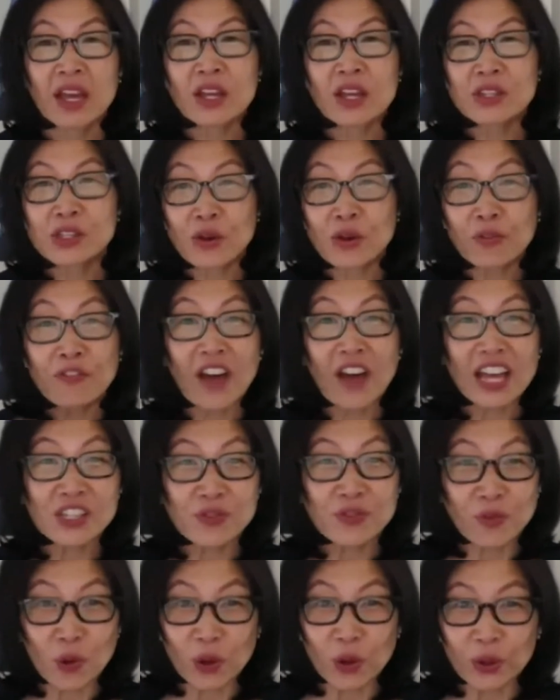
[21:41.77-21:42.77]
So, fast
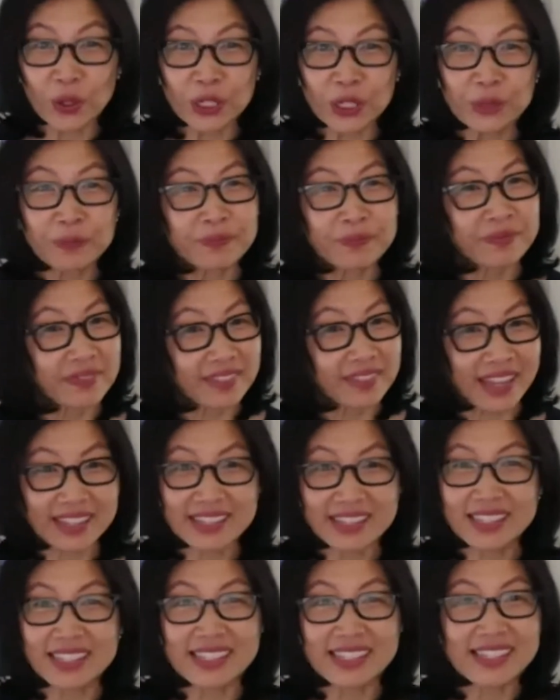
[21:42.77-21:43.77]
forward, that's
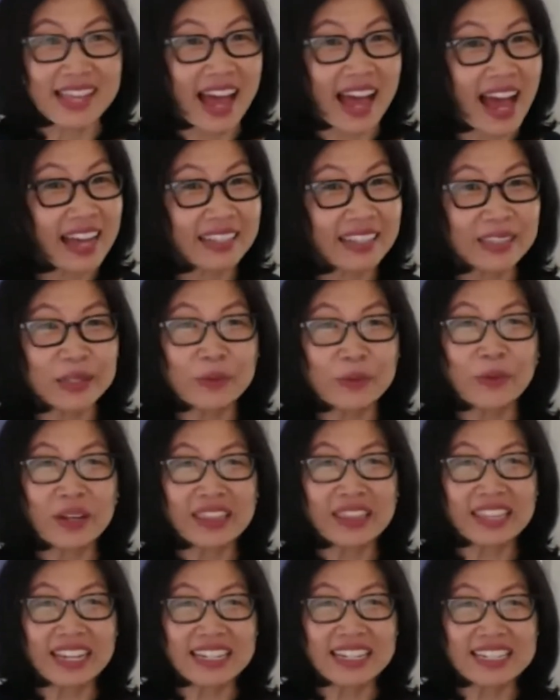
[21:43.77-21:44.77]
exactly what
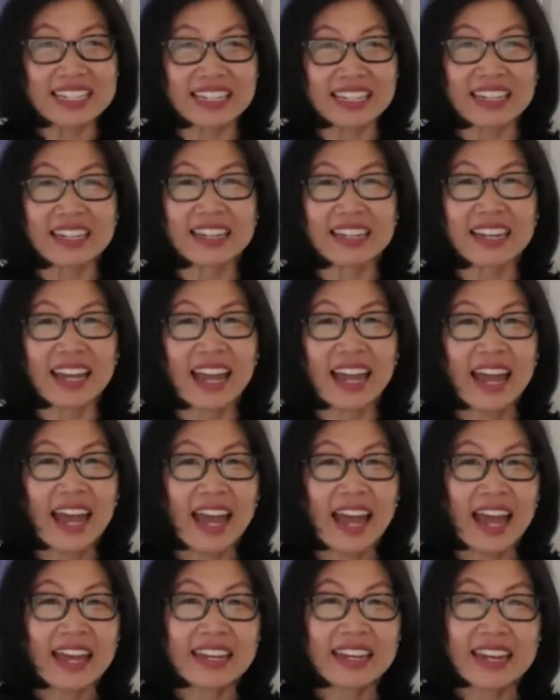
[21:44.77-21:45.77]
they did.
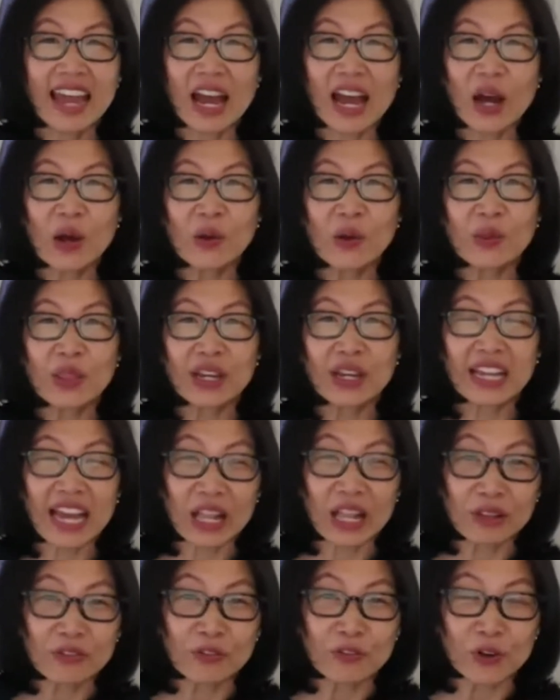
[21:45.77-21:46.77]
And now the
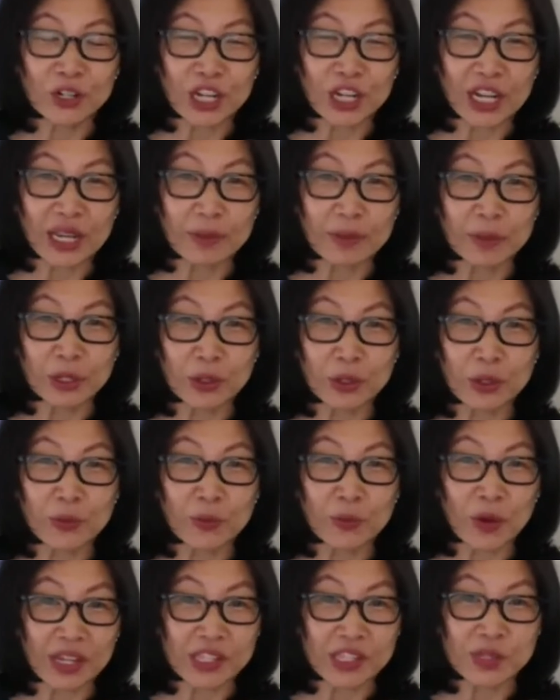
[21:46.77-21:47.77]
California immigrant
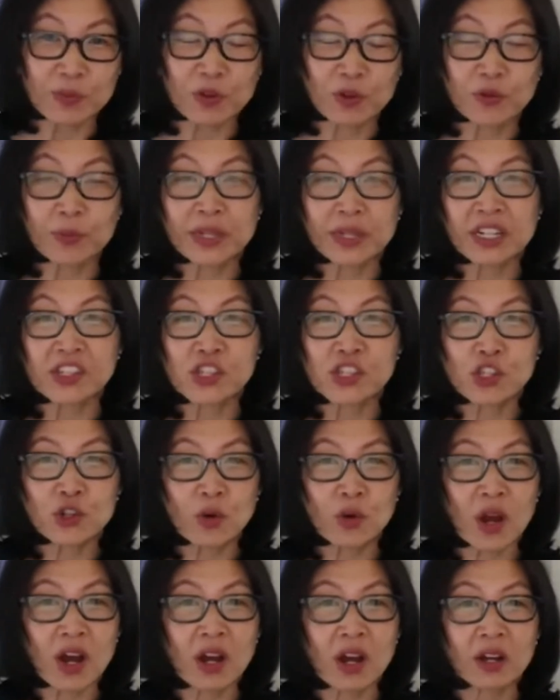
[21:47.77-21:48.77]
rights movement is
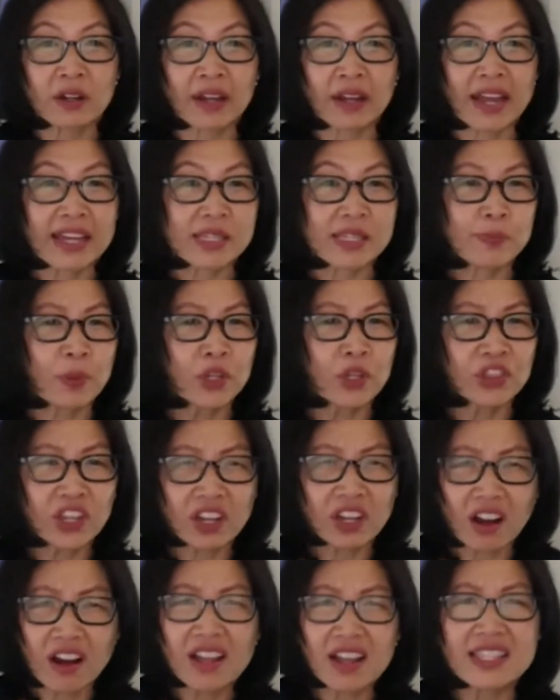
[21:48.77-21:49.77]
strong, has put the
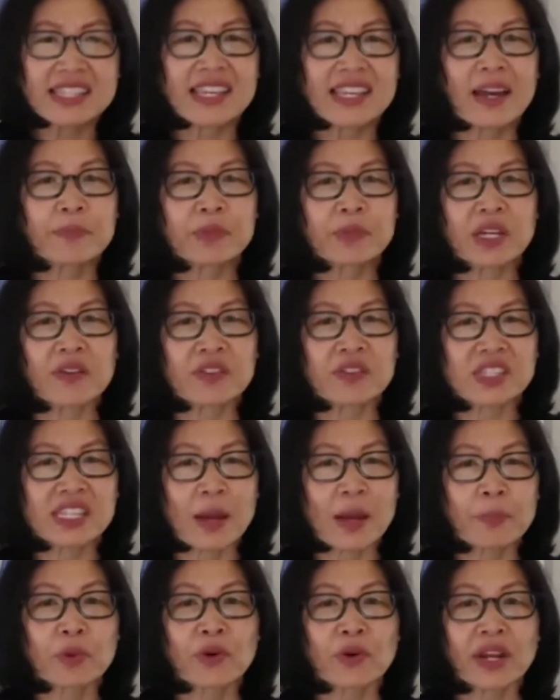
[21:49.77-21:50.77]
concept of
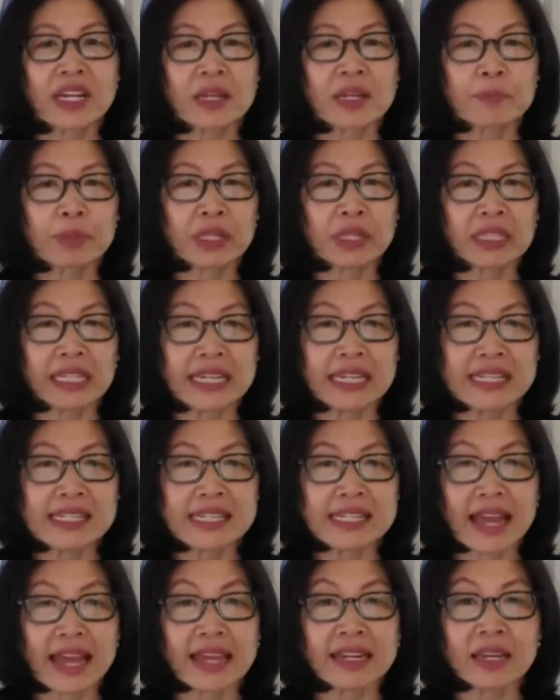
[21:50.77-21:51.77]
separating police
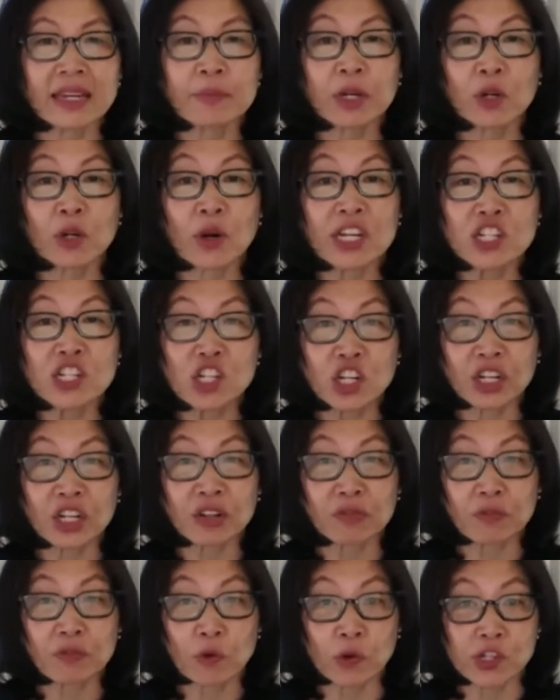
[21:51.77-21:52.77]
and immigration
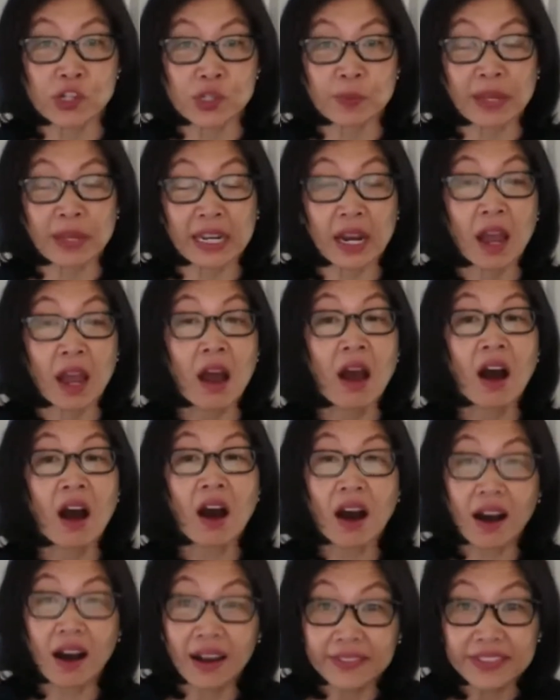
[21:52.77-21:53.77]
enforcement
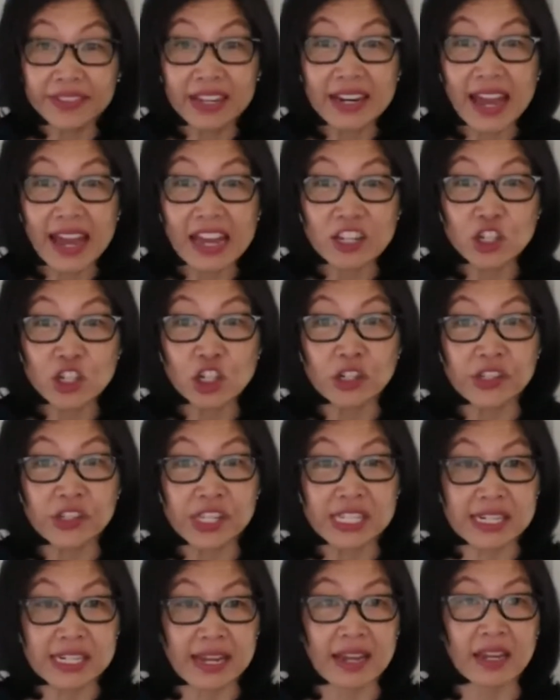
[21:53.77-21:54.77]
on the national
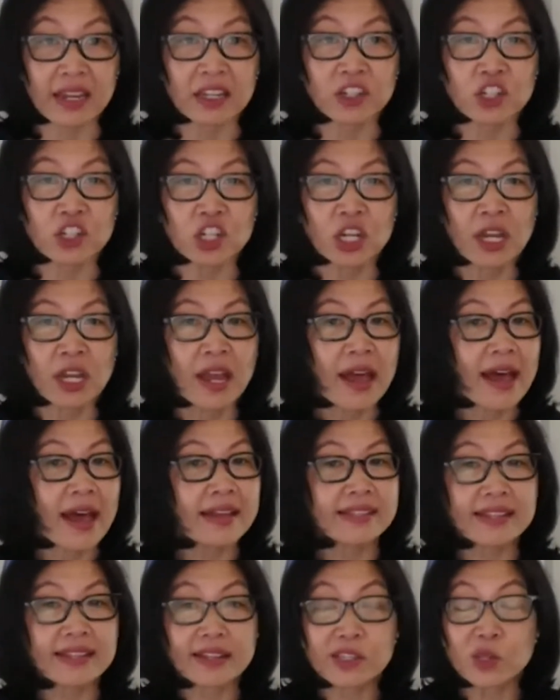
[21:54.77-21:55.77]
stage
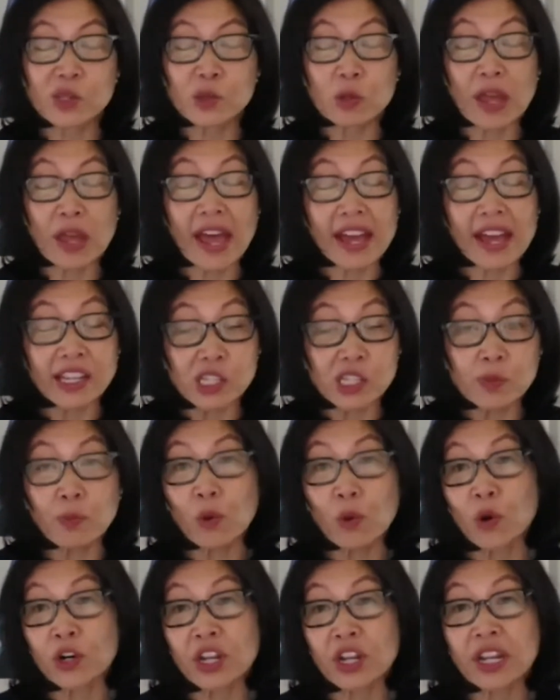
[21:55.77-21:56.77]
has ex-
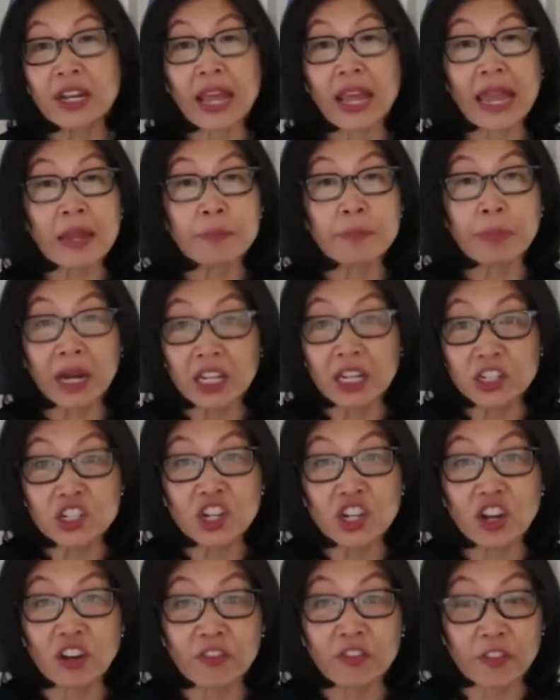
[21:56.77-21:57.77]
exported a bunch
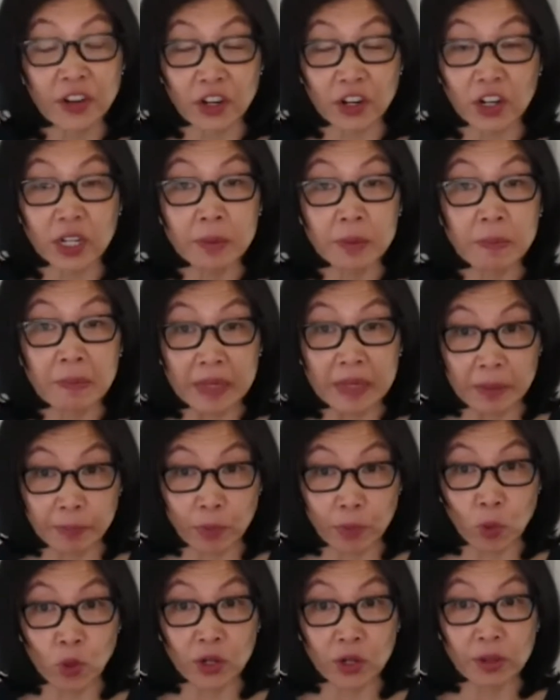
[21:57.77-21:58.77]
of very
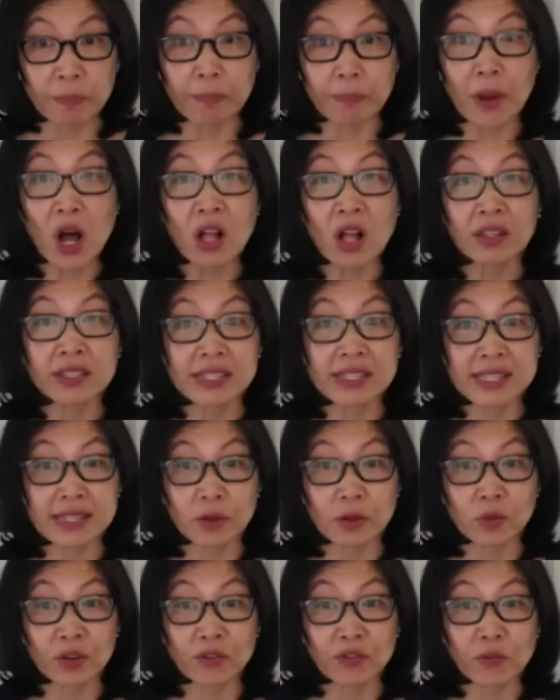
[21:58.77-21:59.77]
important policy
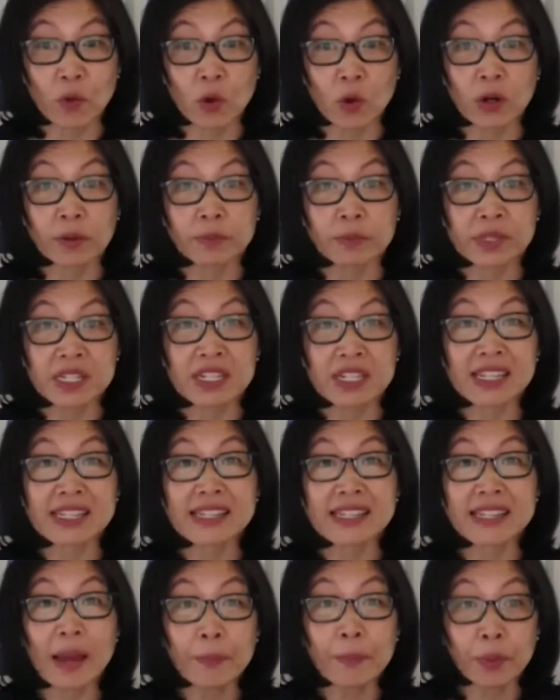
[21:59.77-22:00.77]
reforms to
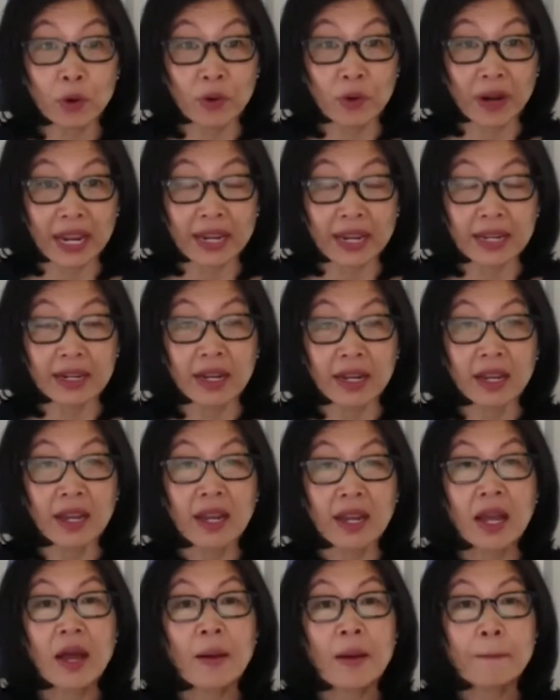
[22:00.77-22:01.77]
separate
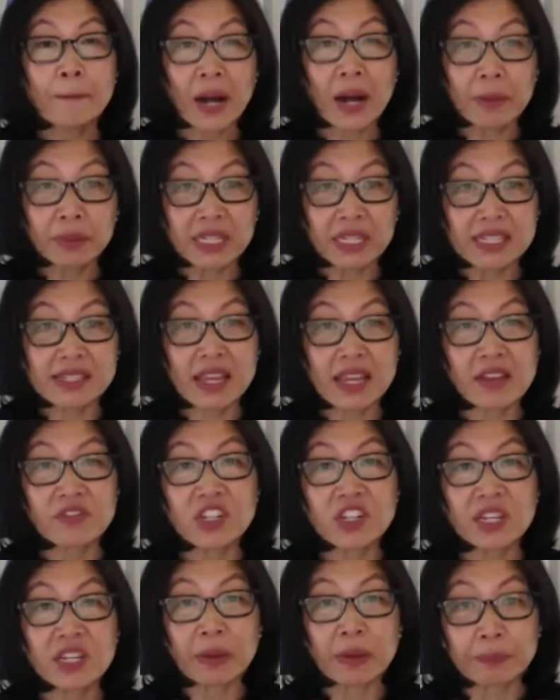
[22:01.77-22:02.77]
public
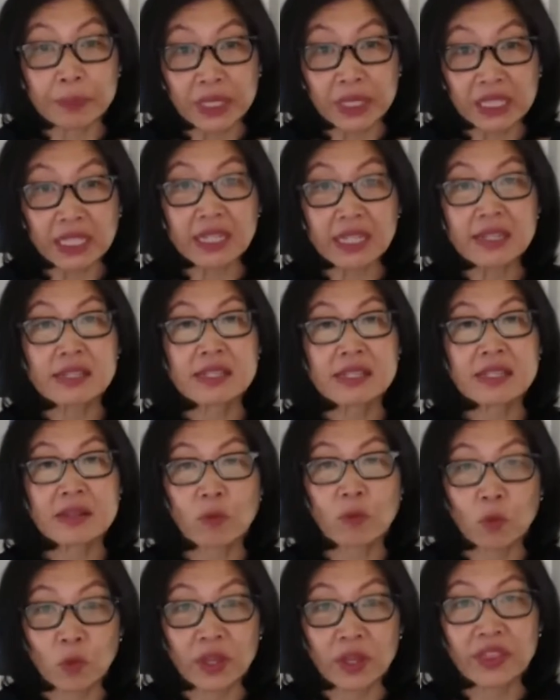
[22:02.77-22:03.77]
safety police
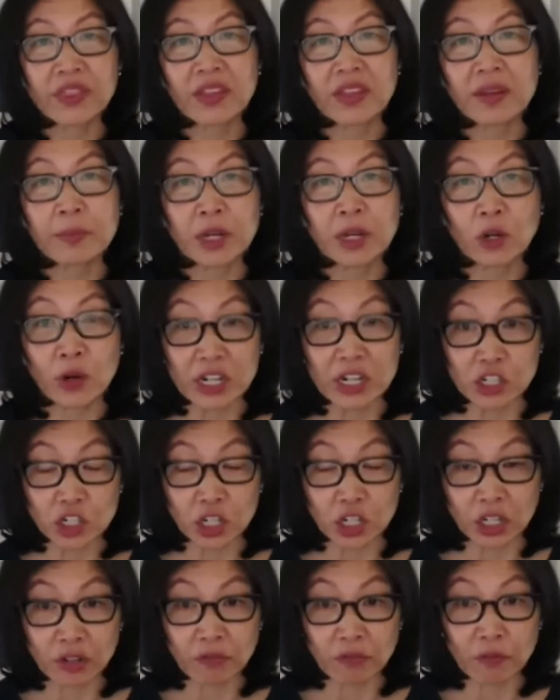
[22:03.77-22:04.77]
with
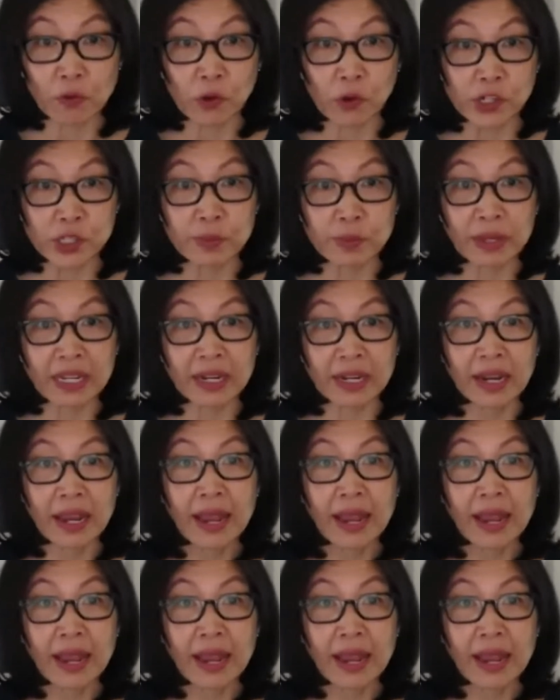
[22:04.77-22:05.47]
immigration enforcement.